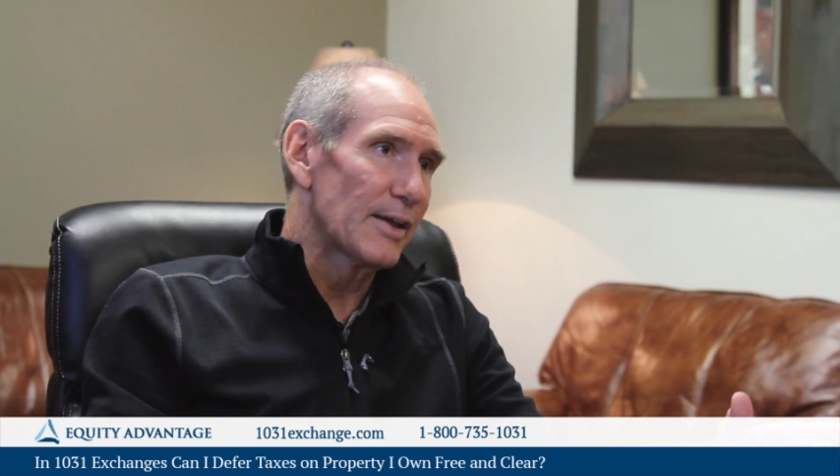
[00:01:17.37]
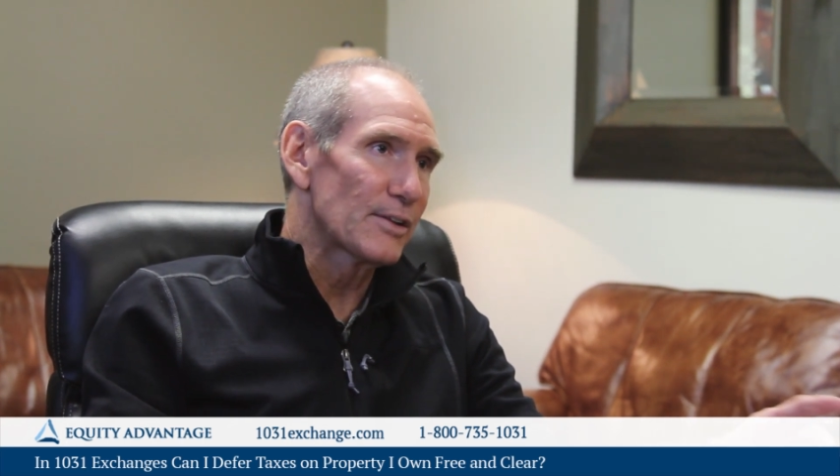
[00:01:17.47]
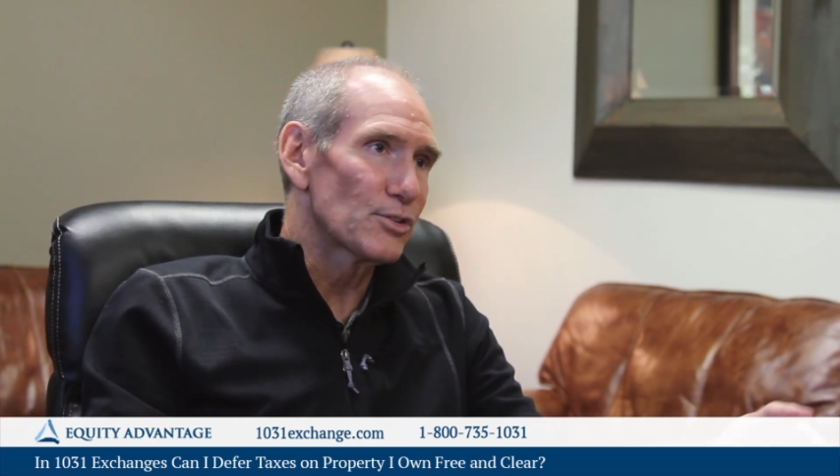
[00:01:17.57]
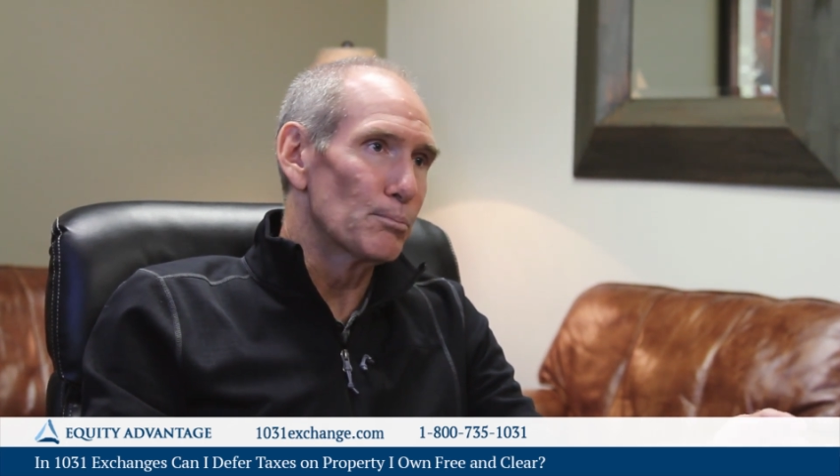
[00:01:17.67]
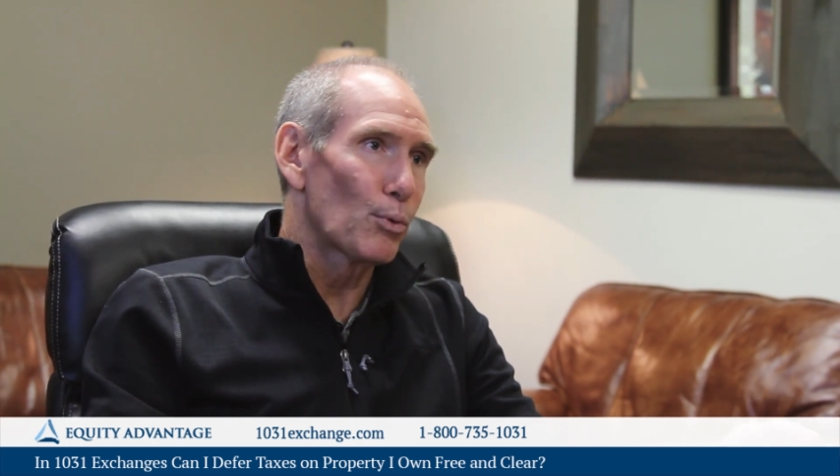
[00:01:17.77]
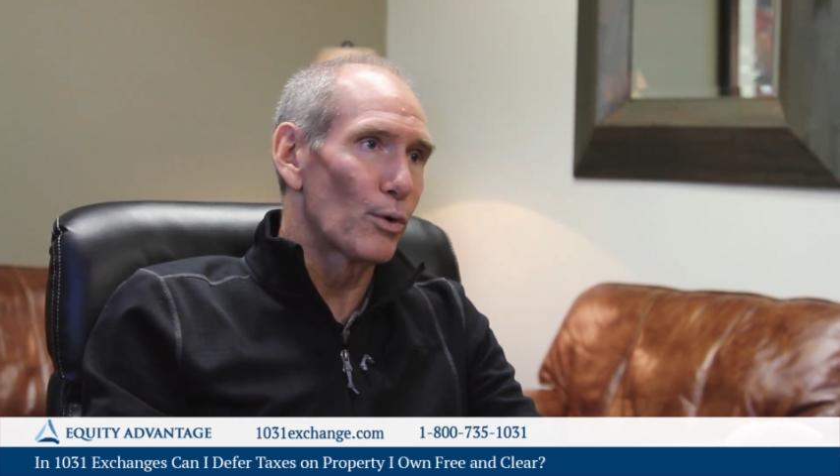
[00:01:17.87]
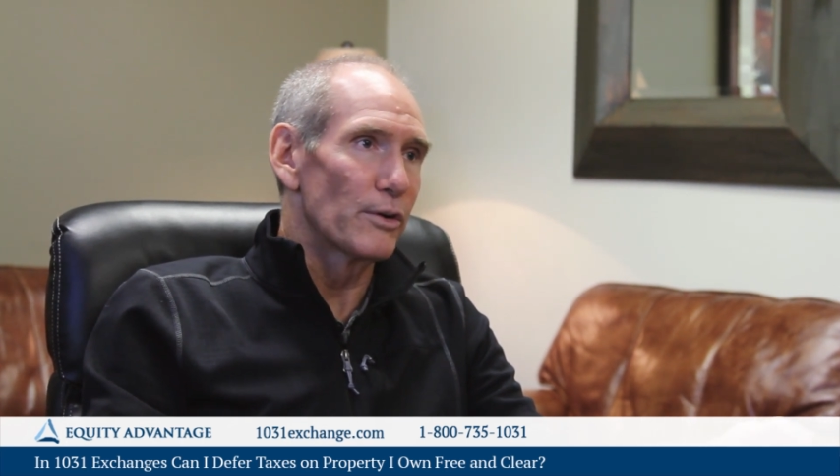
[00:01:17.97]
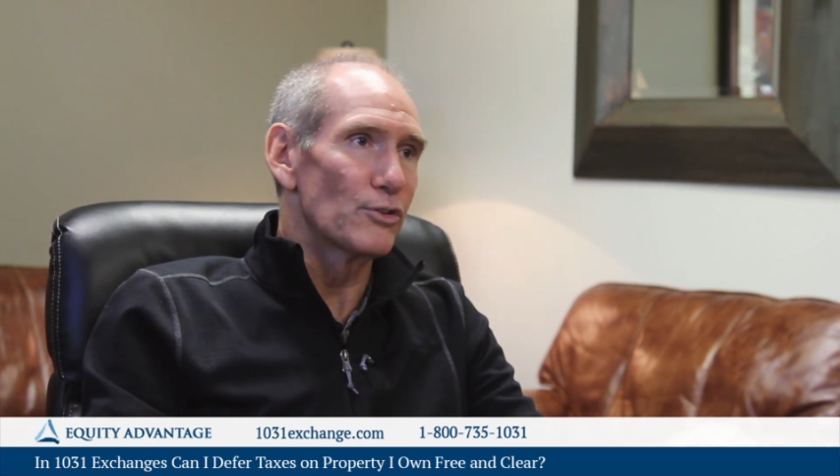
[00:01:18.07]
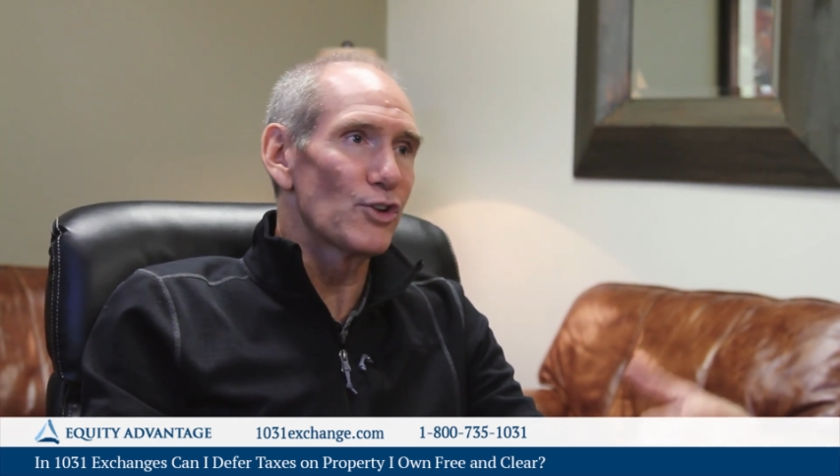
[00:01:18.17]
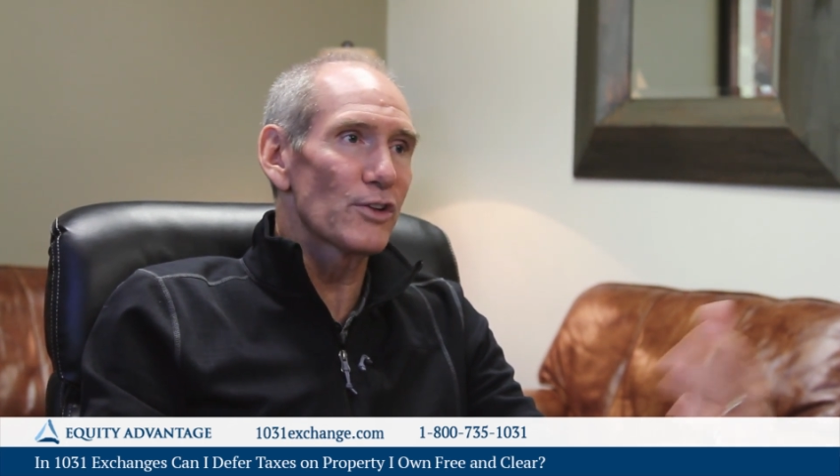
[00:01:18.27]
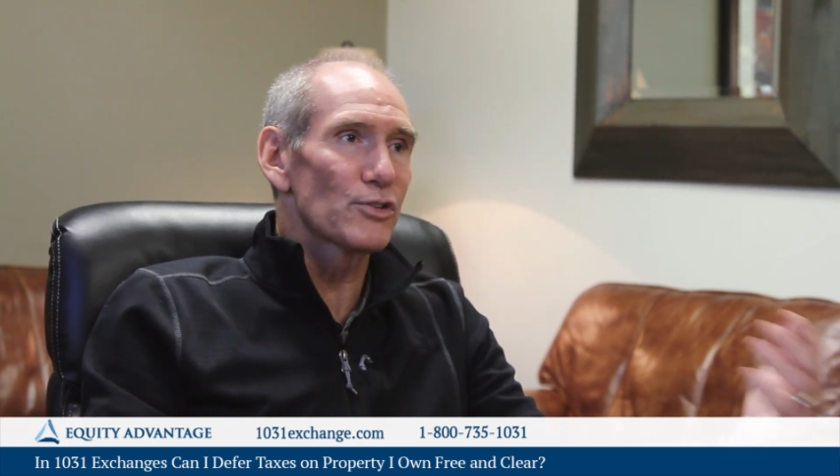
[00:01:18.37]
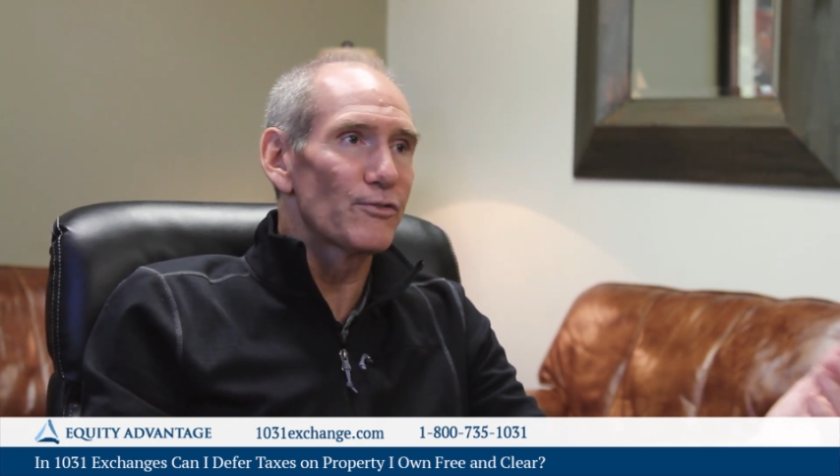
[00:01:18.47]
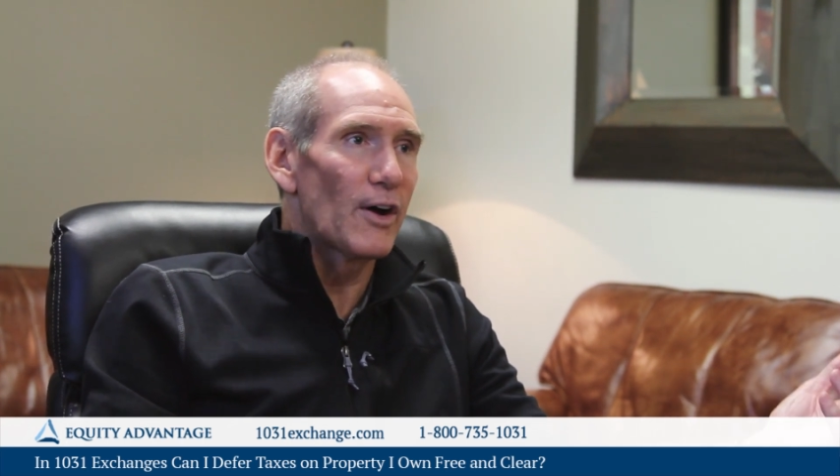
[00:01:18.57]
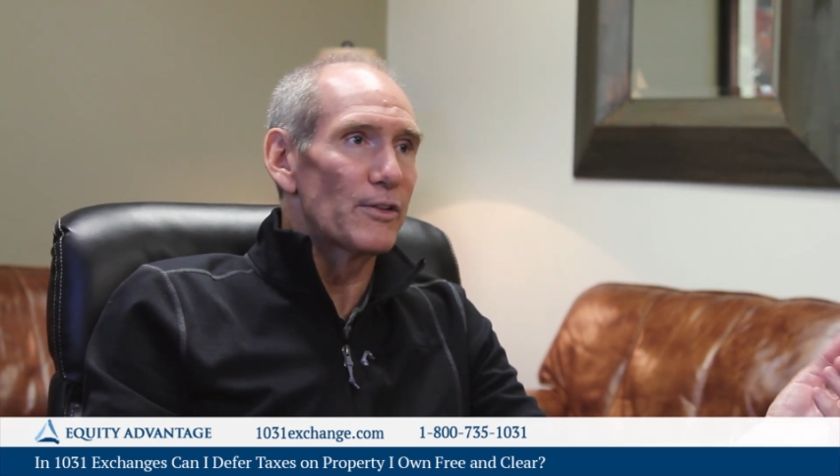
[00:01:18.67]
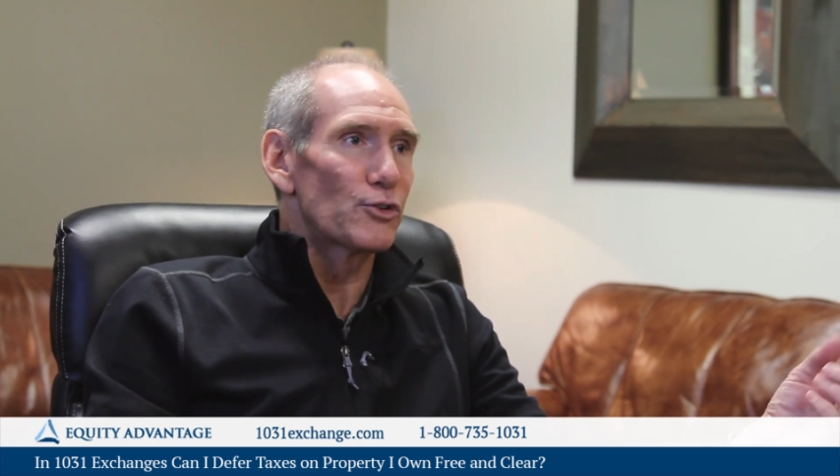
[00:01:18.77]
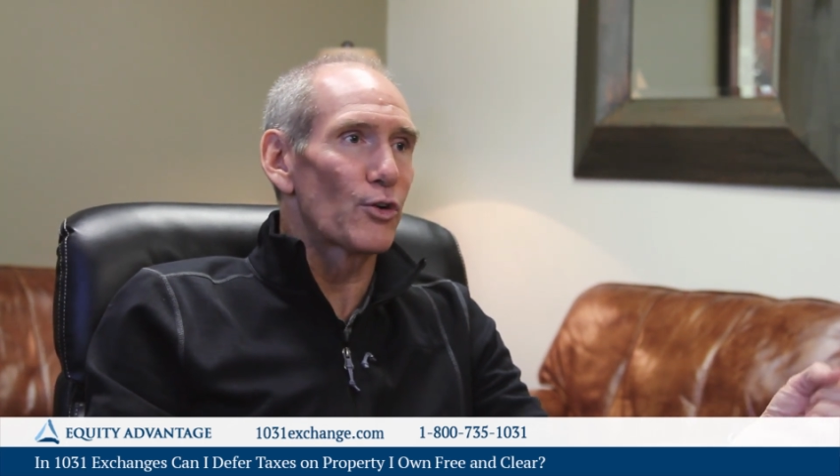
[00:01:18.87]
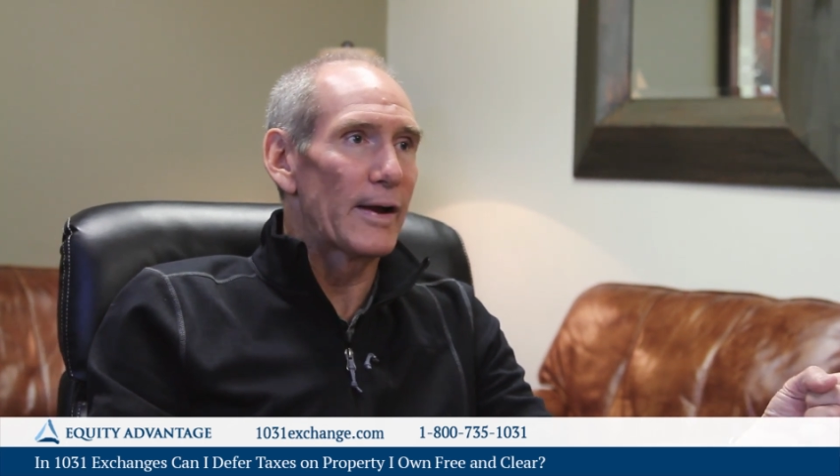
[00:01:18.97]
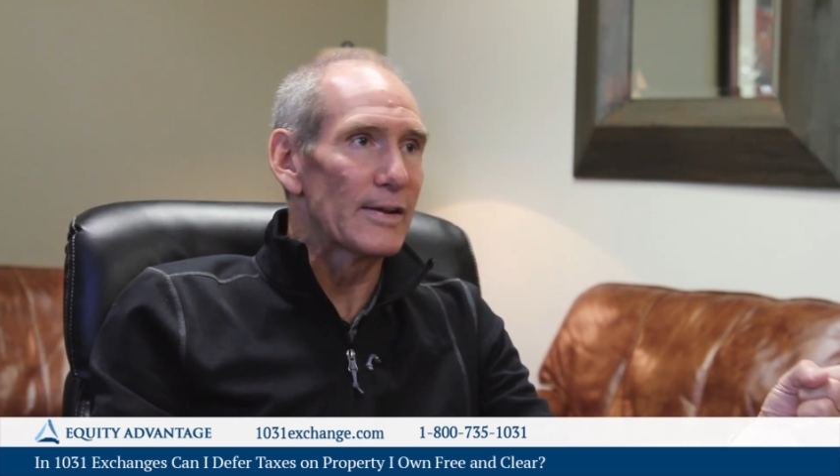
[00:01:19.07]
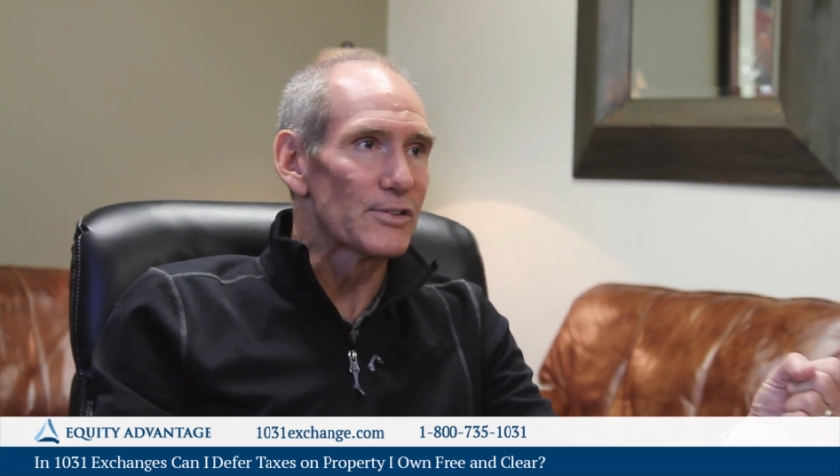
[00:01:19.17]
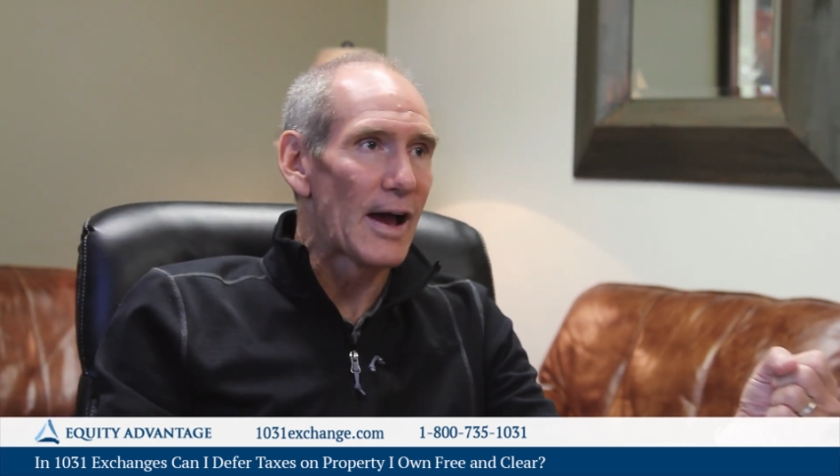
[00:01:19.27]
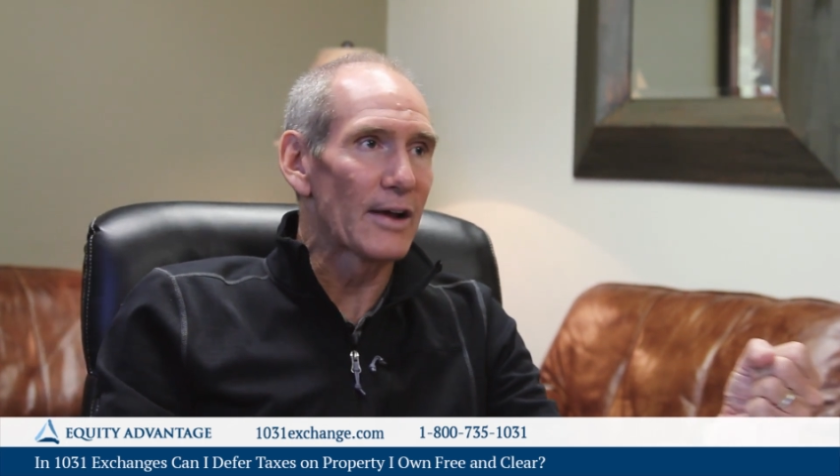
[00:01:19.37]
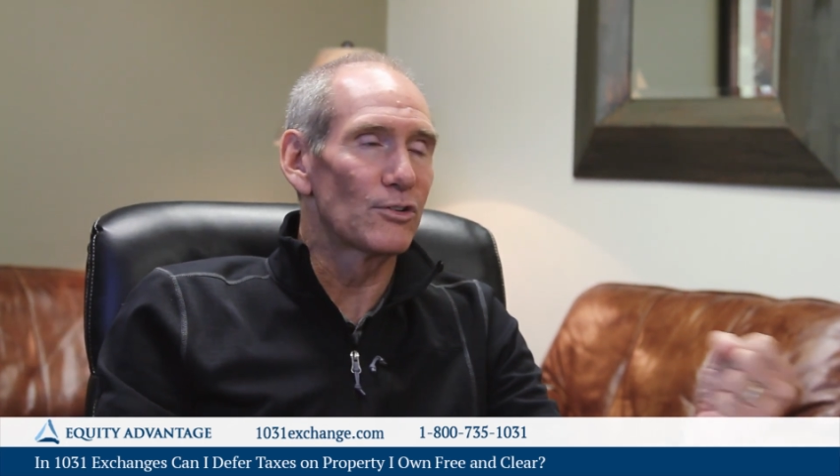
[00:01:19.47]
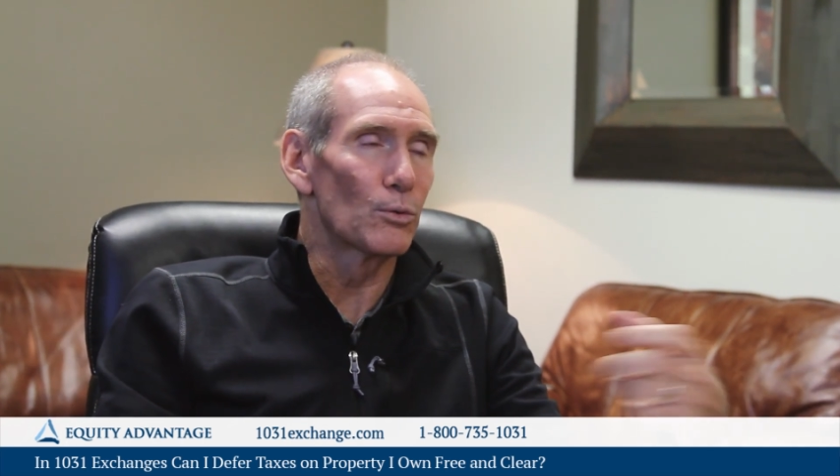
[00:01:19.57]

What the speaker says: that's important to justify the transaction.